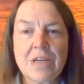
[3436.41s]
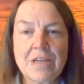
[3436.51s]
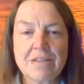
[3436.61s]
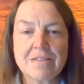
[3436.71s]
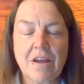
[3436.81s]

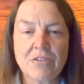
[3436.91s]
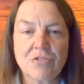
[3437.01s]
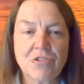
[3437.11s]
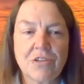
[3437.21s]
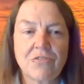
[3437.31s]
weeds
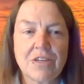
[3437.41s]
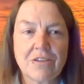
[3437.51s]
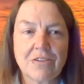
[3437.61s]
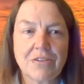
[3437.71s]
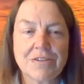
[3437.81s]
on dirty
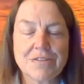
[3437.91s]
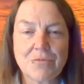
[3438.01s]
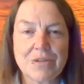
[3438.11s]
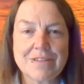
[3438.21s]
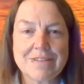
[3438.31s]

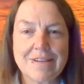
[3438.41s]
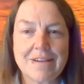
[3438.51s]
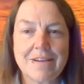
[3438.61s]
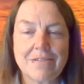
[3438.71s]
vehicles was